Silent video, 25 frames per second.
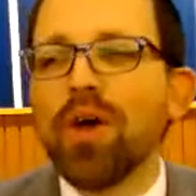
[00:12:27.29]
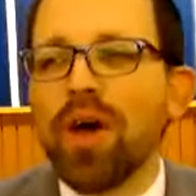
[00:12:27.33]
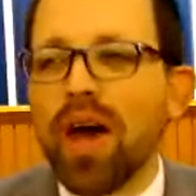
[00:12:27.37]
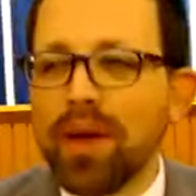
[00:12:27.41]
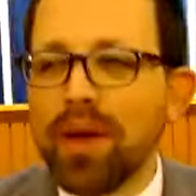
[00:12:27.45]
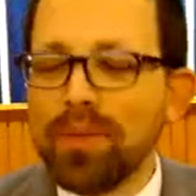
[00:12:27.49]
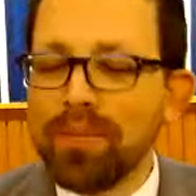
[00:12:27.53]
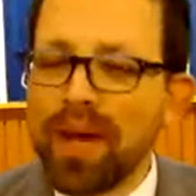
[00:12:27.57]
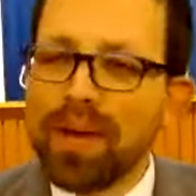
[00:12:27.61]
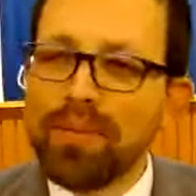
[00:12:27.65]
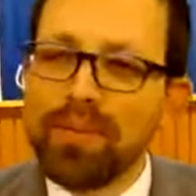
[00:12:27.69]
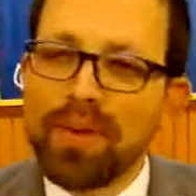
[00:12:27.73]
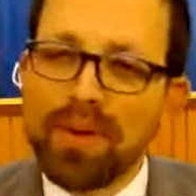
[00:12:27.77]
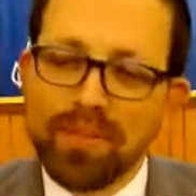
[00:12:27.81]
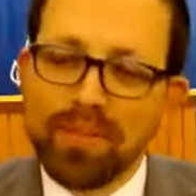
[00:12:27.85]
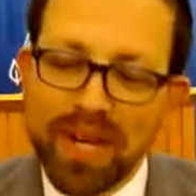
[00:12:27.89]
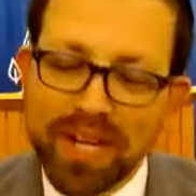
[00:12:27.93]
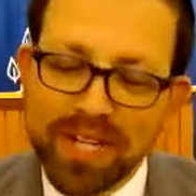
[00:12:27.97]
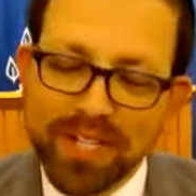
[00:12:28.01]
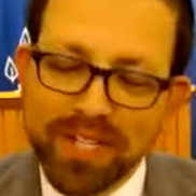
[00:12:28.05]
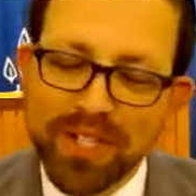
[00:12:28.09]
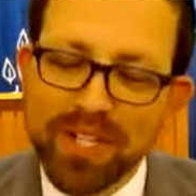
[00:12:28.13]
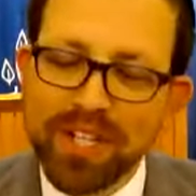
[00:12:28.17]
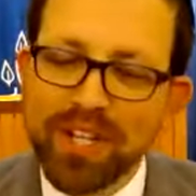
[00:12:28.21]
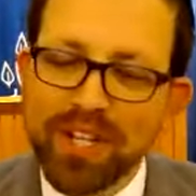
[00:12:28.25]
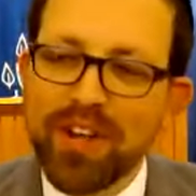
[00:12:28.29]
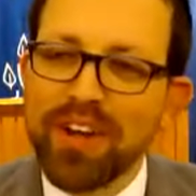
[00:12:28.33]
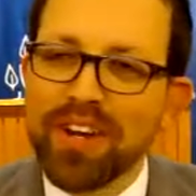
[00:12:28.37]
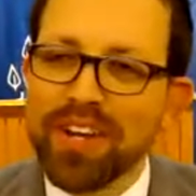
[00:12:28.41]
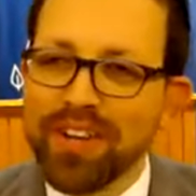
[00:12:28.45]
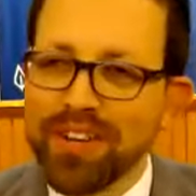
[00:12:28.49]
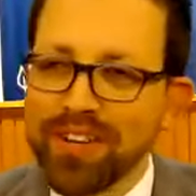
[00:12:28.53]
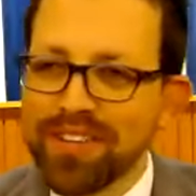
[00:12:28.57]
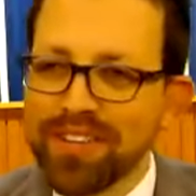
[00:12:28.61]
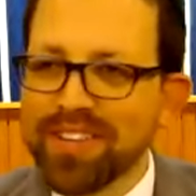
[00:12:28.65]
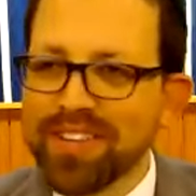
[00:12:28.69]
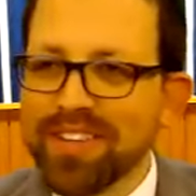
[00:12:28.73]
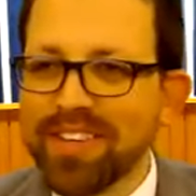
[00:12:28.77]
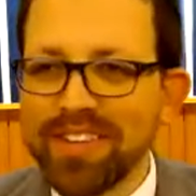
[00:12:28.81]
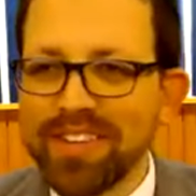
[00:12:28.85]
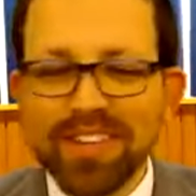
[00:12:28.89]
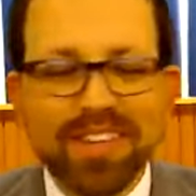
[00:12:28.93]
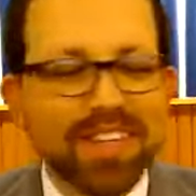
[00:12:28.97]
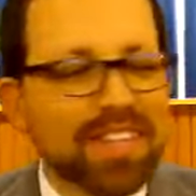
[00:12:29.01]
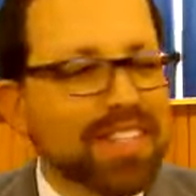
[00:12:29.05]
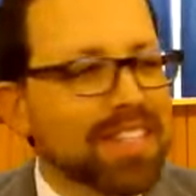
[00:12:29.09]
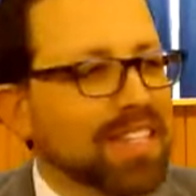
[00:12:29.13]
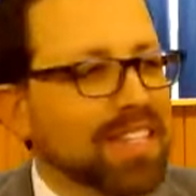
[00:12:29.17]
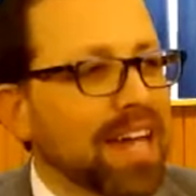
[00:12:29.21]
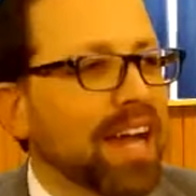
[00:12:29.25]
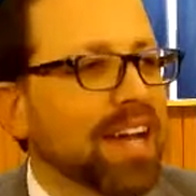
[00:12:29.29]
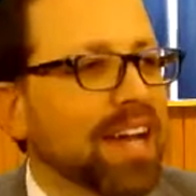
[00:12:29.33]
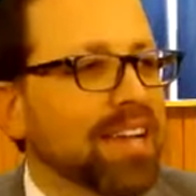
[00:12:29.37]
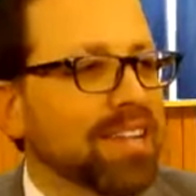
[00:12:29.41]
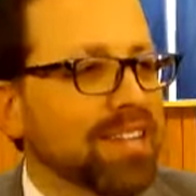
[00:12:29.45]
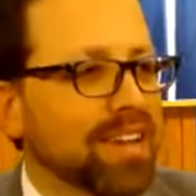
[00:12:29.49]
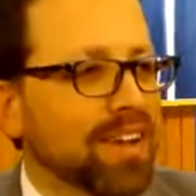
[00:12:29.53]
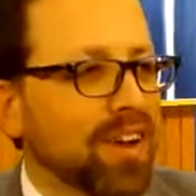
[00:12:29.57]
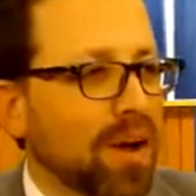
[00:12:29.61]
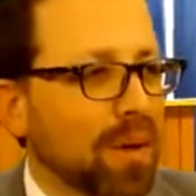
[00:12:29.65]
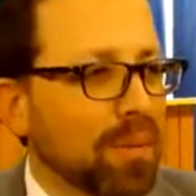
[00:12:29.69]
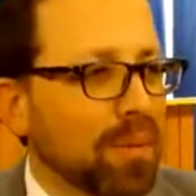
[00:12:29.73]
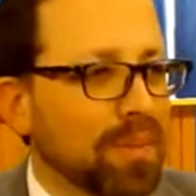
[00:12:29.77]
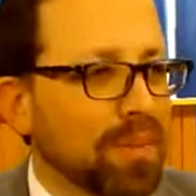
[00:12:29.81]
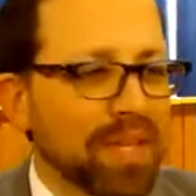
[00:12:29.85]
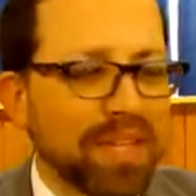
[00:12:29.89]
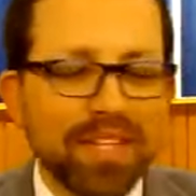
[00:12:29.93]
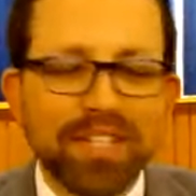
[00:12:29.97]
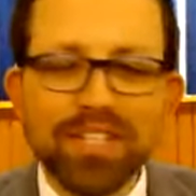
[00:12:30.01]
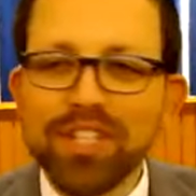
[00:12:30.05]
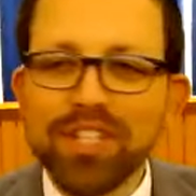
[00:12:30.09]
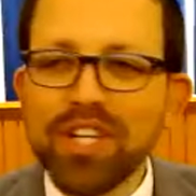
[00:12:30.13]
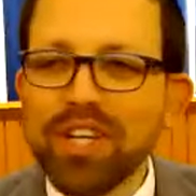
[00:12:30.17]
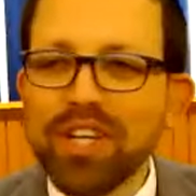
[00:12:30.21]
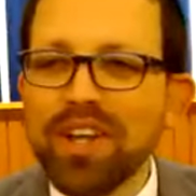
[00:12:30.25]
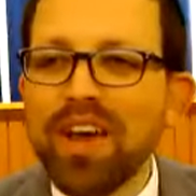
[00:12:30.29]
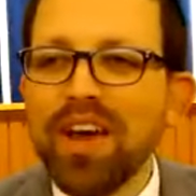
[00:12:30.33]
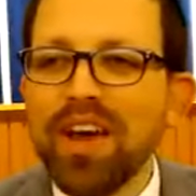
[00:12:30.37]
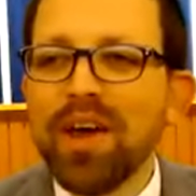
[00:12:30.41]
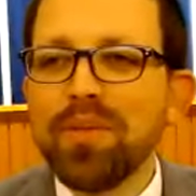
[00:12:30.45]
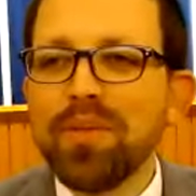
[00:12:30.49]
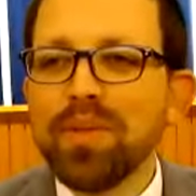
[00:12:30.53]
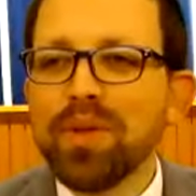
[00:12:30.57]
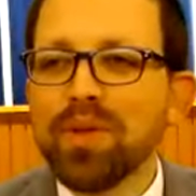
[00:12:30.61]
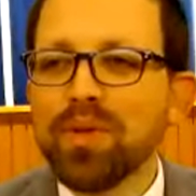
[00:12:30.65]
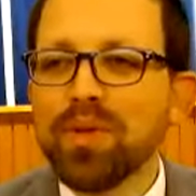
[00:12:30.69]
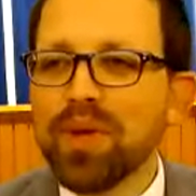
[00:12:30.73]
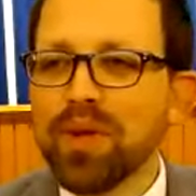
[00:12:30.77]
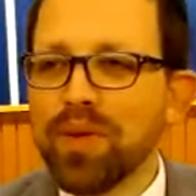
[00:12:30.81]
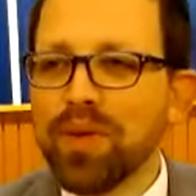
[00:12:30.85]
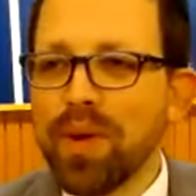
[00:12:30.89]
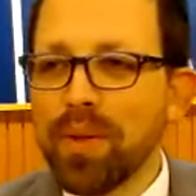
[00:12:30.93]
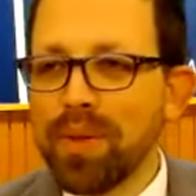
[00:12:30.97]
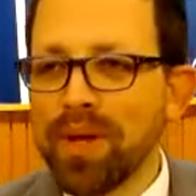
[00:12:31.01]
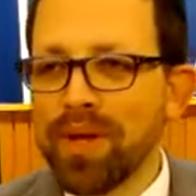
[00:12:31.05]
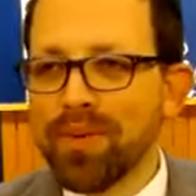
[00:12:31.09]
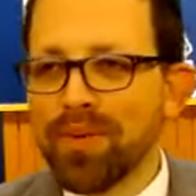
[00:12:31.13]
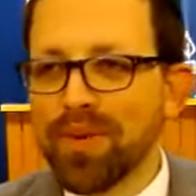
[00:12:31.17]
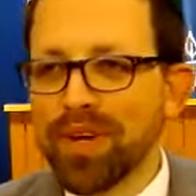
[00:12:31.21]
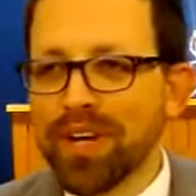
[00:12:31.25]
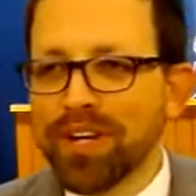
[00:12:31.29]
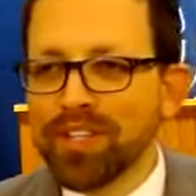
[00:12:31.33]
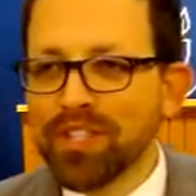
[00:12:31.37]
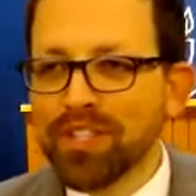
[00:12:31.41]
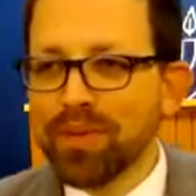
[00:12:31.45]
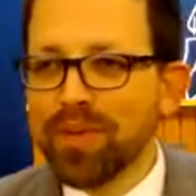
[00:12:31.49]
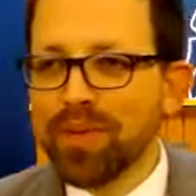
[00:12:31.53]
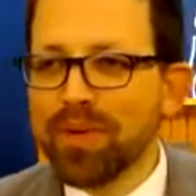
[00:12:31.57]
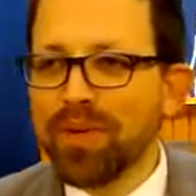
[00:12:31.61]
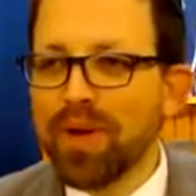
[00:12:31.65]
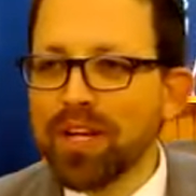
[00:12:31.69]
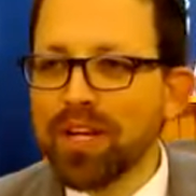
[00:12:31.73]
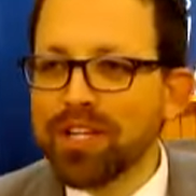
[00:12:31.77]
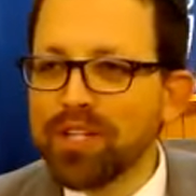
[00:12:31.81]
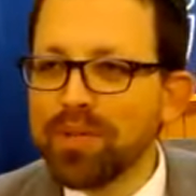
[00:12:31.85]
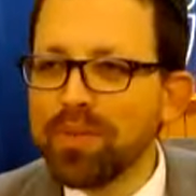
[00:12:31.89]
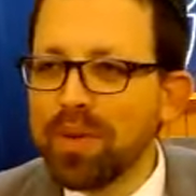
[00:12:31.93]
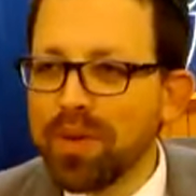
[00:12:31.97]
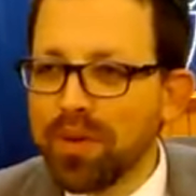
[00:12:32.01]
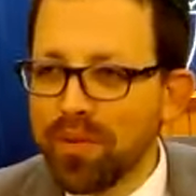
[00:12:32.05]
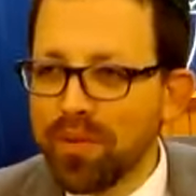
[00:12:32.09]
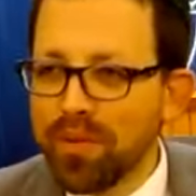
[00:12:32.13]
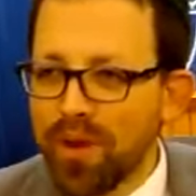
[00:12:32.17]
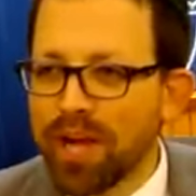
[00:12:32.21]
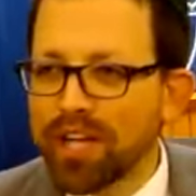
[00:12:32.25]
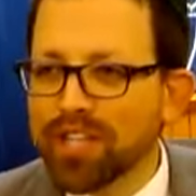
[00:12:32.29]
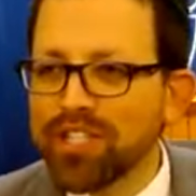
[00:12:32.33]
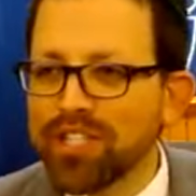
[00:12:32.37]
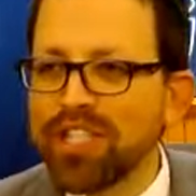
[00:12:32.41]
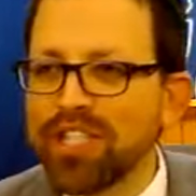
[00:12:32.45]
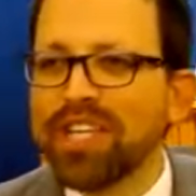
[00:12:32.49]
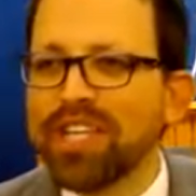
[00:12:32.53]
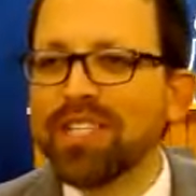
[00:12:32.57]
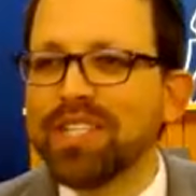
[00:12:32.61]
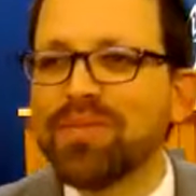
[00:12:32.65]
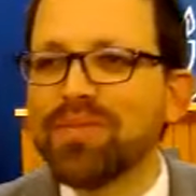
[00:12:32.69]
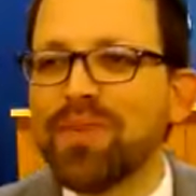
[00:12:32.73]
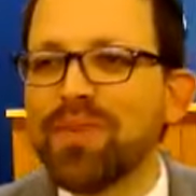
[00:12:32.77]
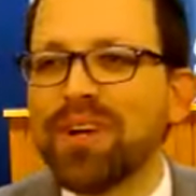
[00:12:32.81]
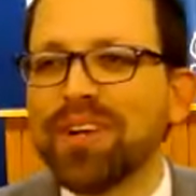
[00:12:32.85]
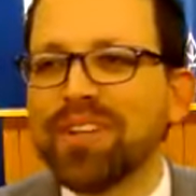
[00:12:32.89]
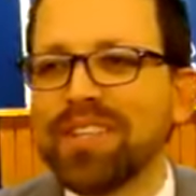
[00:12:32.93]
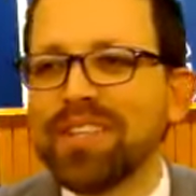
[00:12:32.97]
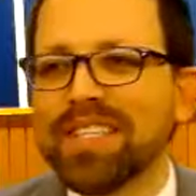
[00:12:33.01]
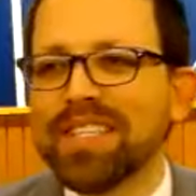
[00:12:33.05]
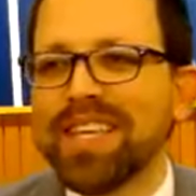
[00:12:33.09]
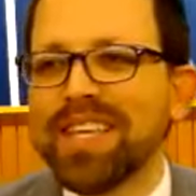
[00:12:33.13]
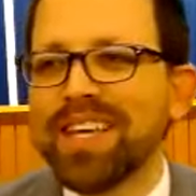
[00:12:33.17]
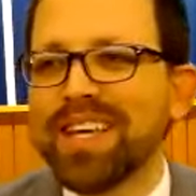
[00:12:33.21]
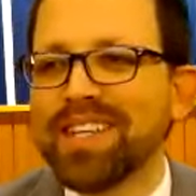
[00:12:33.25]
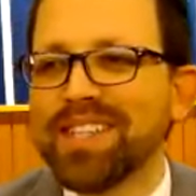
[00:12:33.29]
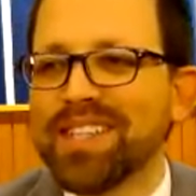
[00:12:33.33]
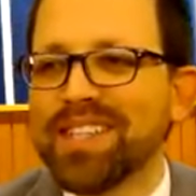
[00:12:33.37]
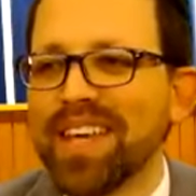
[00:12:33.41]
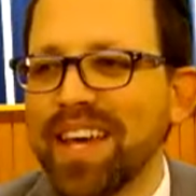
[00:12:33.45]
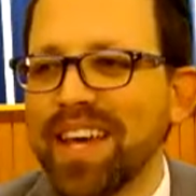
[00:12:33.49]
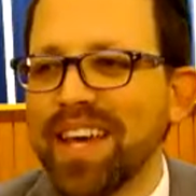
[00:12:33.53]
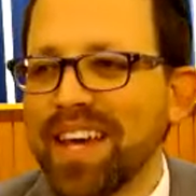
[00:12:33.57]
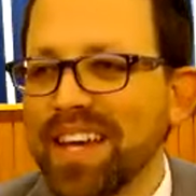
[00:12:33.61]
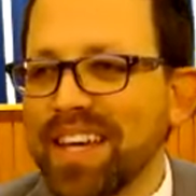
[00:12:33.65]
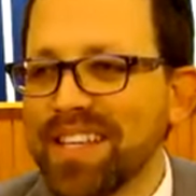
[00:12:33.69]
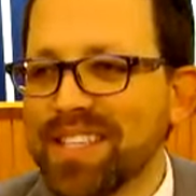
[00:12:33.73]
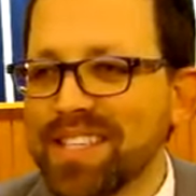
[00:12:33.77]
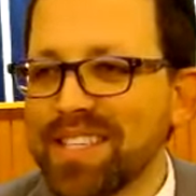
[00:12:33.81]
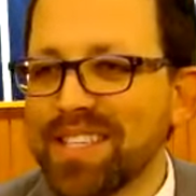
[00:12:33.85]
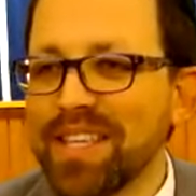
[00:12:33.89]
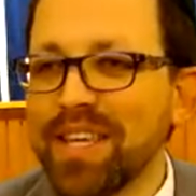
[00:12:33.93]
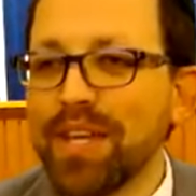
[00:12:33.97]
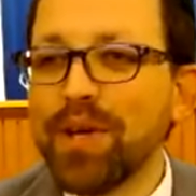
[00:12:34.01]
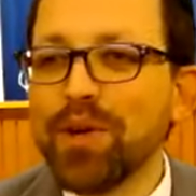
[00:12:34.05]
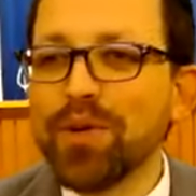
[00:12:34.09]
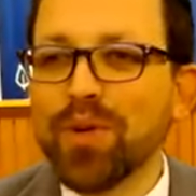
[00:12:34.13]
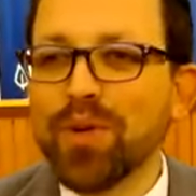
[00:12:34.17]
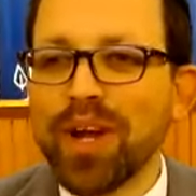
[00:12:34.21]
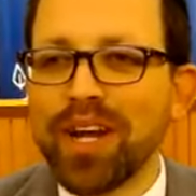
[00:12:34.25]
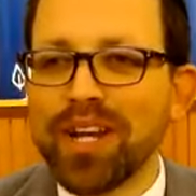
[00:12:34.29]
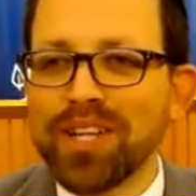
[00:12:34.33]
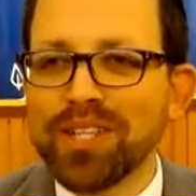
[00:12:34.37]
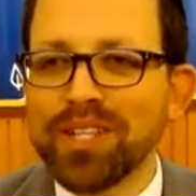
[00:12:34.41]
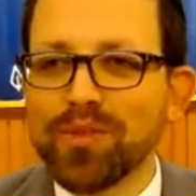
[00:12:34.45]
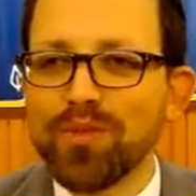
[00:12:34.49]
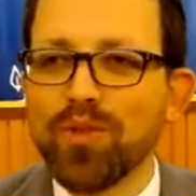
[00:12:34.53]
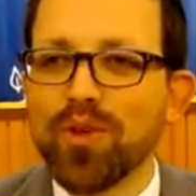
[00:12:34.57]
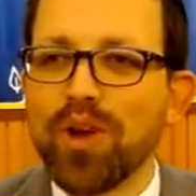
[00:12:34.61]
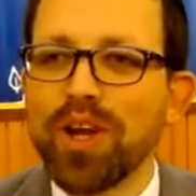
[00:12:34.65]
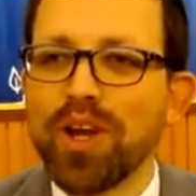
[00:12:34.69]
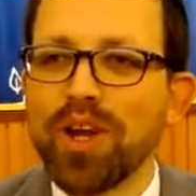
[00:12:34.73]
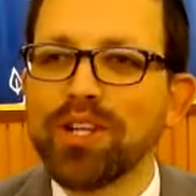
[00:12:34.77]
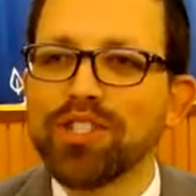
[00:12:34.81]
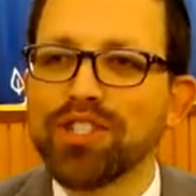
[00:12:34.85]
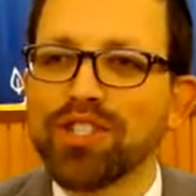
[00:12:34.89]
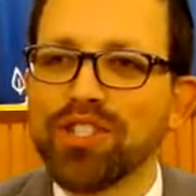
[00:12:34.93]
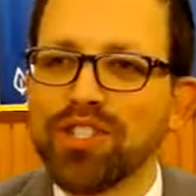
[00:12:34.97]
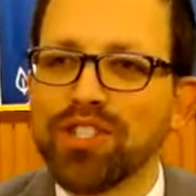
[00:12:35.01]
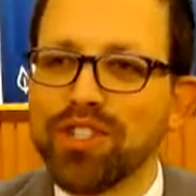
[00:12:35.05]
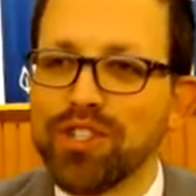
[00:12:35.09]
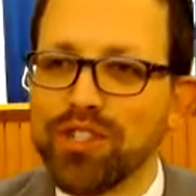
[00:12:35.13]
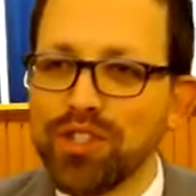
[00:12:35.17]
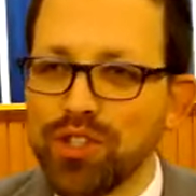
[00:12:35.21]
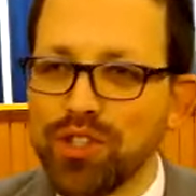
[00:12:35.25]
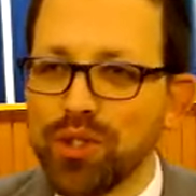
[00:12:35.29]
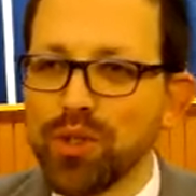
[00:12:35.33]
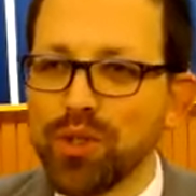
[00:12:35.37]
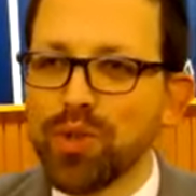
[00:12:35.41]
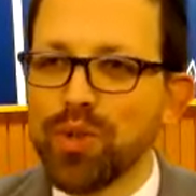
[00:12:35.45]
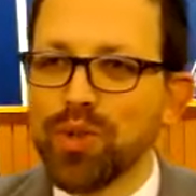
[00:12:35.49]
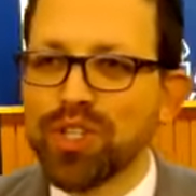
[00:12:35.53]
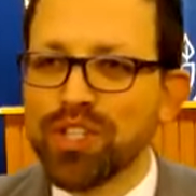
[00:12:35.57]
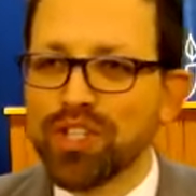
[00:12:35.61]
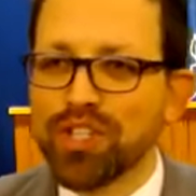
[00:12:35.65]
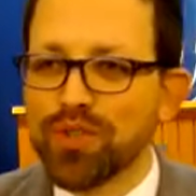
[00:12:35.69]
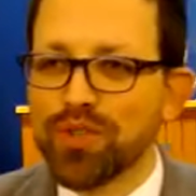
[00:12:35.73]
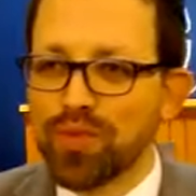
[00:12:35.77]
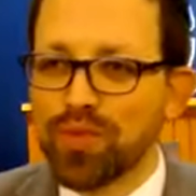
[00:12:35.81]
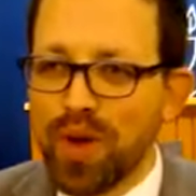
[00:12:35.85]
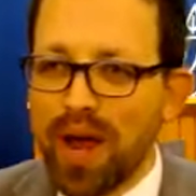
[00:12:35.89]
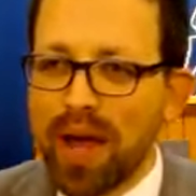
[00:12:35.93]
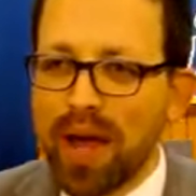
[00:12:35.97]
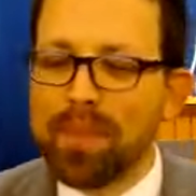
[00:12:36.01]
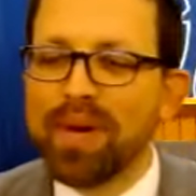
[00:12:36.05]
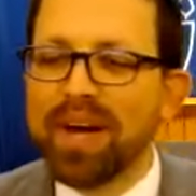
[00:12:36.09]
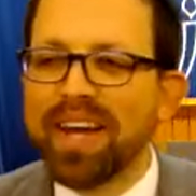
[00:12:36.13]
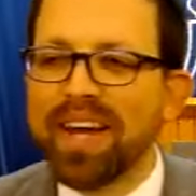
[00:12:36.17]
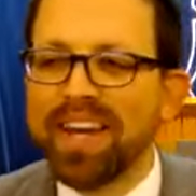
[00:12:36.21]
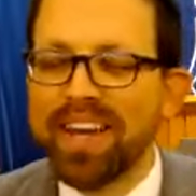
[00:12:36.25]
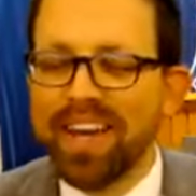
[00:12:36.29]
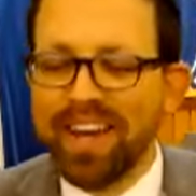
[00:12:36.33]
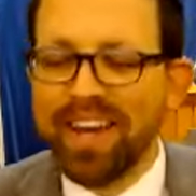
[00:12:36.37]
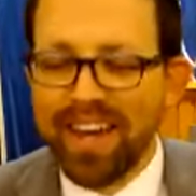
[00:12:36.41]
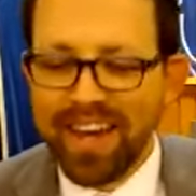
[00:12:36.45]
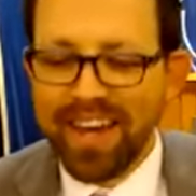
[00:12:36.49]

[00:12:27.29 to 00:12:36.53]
I'm actually not here to decide in the competition between Rabbeinu Gershom and Rashi, but Rashi, it's fair to say, is the greatest French Jewish rabbi,